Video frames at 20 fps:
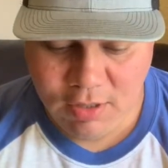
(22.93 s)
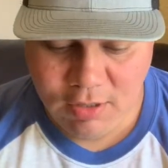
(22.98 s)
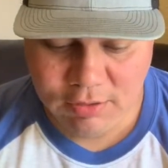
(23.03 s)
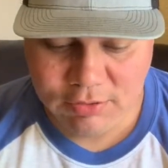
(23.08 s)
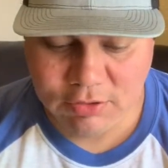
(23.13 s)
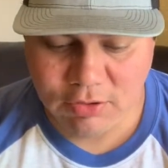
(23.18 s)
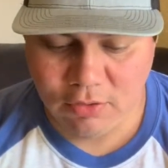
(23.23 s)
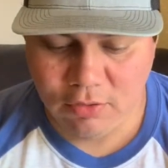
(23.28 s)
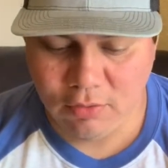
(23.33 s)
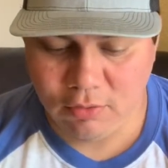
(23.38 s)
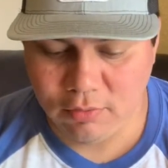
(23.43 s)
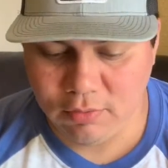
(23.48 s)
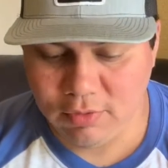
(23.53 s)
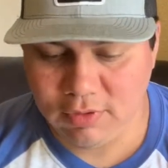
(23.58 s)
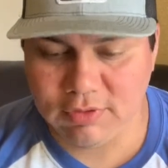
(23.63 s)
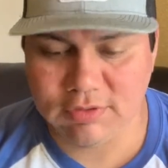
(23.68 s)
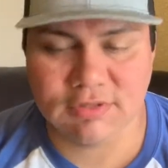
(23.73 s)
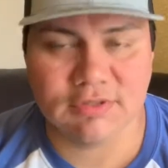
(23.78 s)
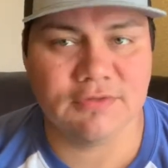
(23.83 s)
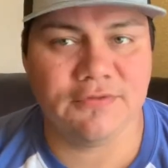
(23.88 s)
So
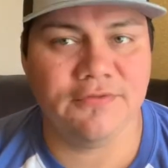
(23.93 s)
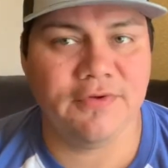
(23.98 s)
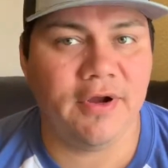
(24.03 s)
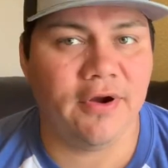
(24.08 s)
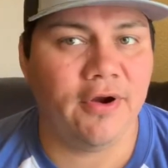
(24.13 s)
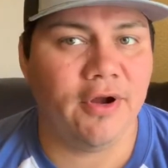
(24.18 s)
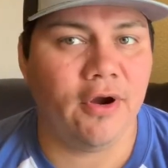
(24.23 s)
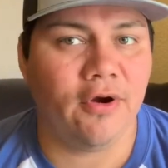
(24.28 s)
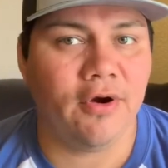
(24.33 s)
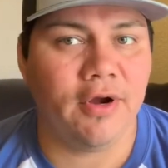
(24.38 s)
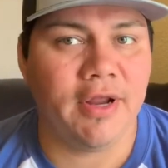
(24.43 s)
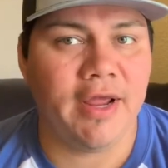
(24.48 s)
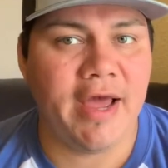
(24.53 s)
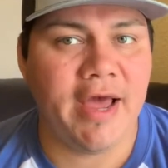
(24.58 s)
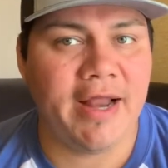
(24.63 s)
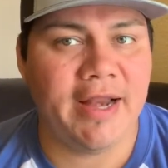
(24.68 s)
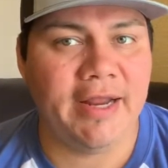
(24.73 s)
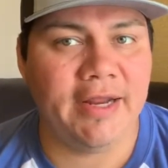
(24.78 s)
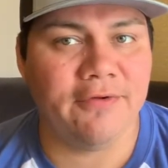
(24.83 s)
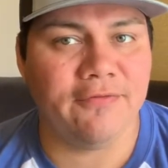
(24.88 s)
this is very, already
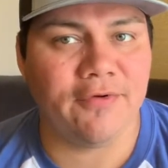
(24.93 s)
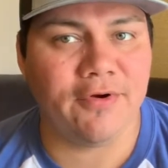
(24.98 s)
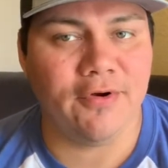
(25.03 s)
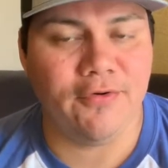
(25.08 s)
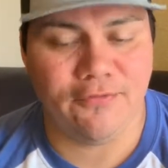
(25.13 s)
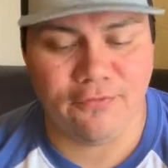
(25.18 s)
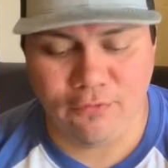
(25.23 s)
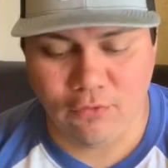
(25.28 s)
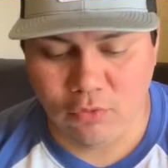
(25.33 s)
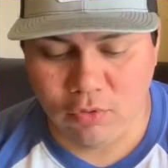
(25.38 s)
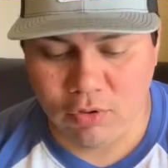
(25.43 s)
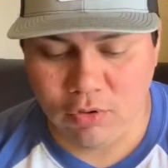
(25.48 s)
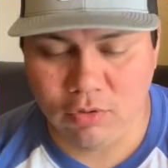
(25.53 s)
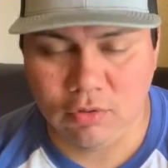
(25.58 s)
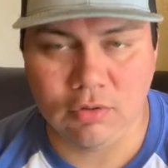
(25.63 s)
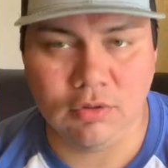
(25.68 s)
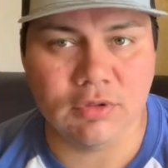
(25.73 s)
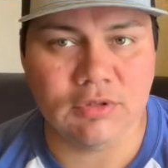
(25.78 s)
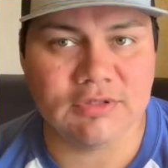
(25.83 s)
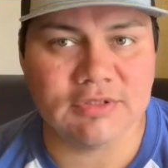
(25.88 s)
had it, very
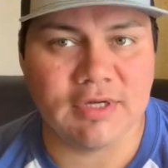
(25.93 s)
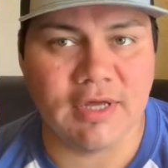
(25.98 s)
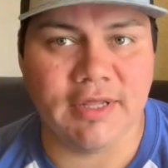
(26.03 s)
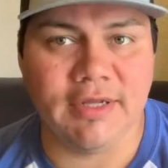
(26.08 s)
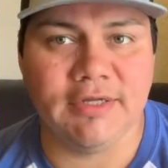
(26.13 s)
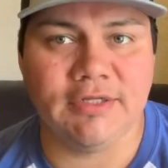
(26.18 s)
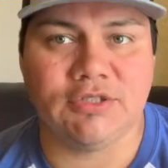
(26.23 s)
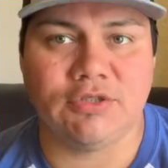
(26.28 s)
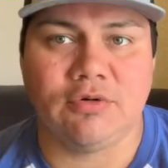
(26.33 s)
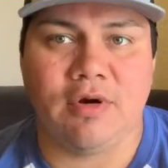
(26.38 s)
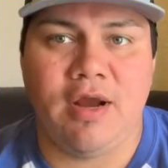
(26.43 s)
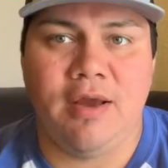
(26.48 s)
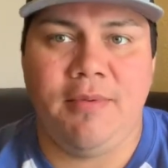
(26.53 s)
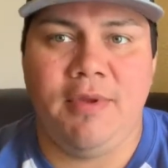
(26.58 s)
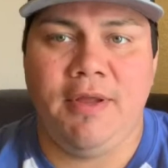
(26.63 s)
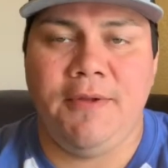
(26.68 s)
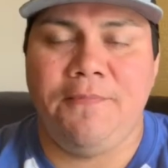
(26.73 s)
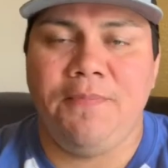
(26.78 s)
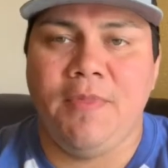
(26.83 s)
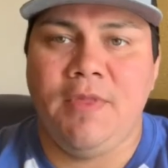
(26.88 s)
floral. That's how they describe
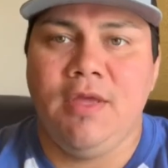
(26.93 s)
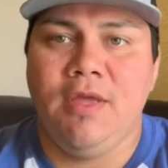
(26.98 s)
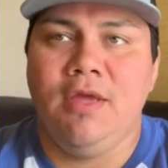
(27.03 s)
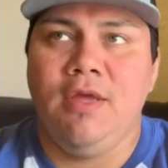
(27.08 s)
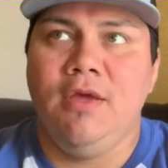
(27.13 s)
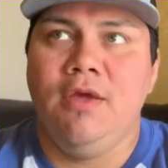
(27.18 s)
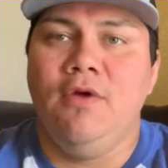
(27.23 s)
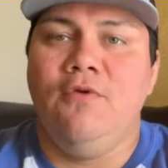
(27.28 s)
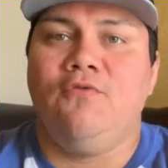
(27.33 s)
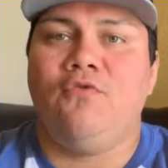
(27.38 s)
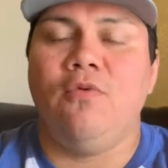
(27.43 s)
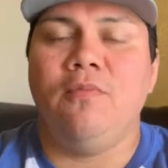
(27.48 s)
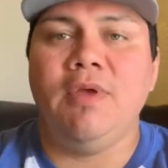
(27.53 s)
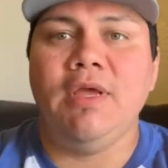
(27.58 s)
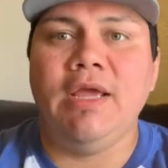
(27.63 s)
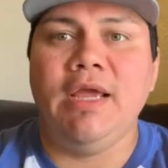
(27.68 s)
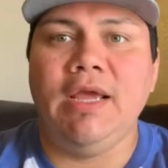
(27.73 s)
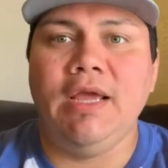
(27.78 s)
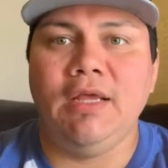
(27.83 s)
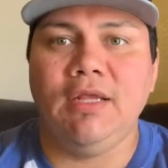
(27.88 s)
it. For
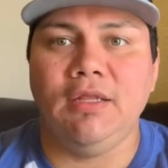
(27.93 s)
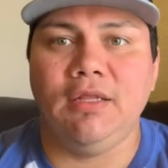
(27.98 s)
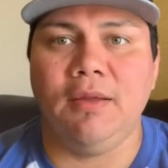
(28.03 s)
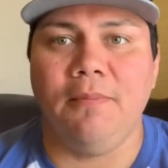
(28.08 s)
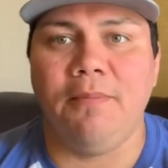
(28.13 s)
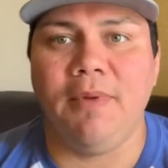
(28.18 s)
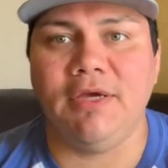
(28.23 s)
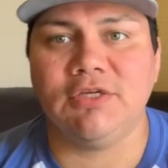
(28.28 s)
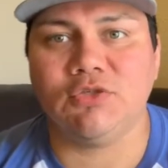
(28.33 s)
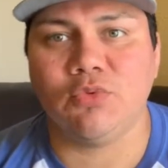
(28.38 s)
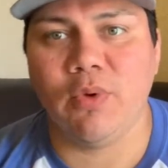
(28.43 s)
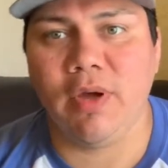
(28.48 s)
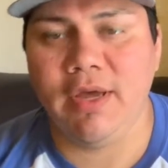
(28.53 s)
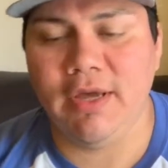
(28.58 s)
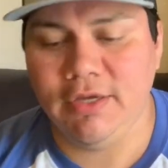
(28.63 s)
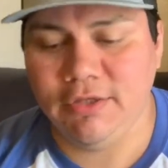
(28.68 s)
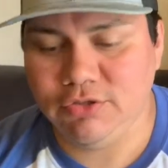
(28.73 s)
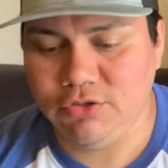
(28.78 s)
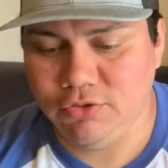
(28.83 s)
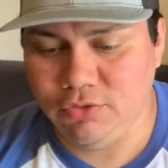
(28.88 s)
me, the best
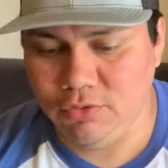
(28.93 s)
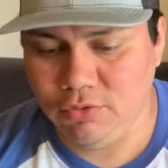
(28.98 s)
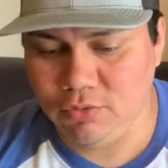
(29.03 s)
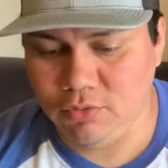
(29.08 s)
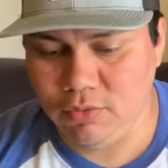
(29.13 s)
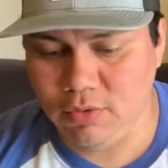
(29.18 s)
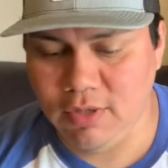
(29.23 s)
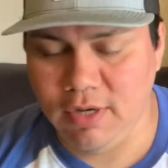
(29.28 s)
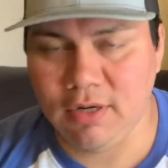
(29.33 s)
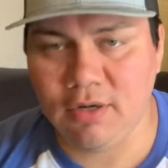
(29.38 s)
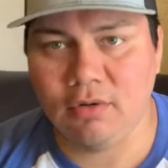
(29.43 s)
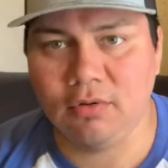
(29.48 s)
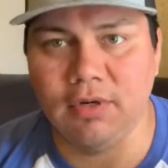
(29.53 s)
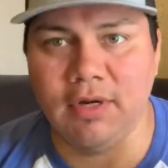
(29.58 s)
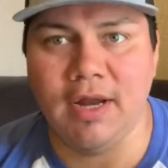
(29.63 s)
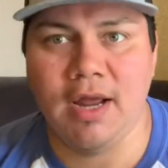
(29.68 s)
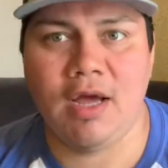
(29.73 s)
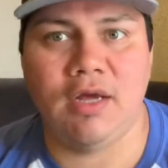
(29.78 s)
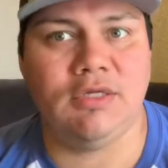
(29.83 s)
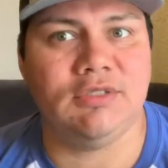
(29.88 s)
way to narrow it
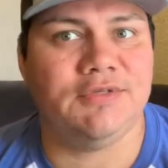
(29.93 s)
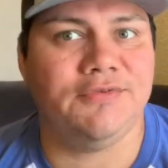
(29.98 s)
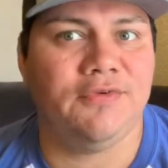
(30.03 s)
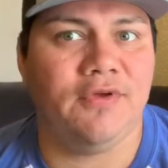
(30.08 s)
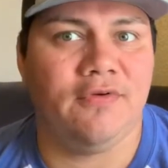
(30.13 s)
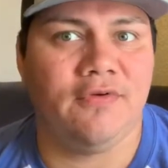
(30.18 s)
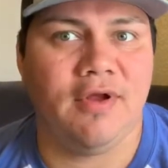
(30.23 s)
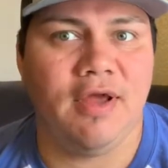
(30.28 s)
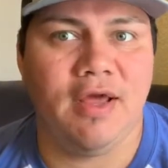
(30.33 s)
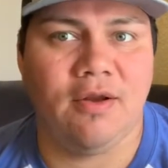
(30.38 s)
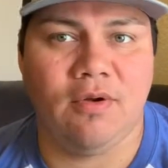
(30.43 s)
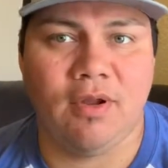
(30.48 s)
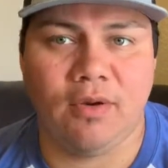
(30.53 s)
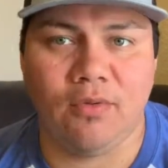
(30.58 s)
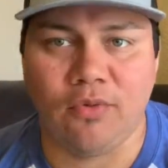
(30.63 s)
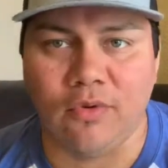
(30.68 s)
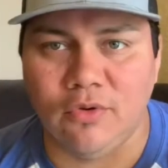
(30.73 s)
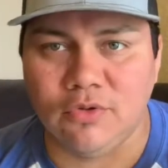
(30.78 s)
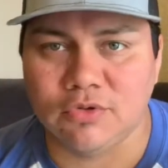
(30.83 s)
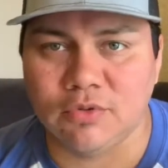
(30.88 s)
down is if you ever had like
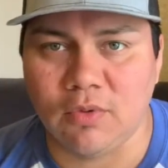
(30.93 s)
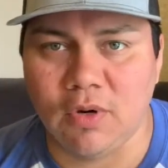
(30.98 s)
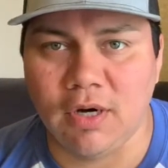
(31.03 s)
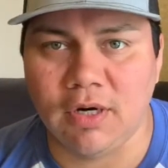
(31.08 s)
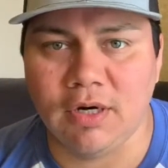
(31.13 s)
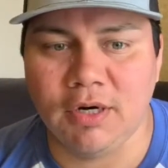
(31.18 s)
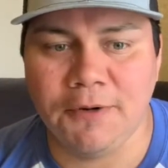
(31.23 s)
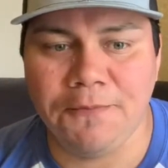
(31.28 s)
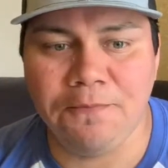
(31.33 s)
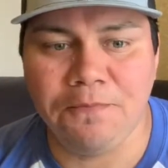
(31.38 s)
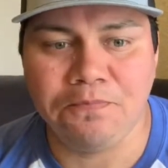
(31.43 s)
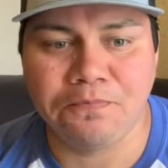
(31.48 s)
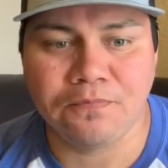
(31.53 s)
rose water.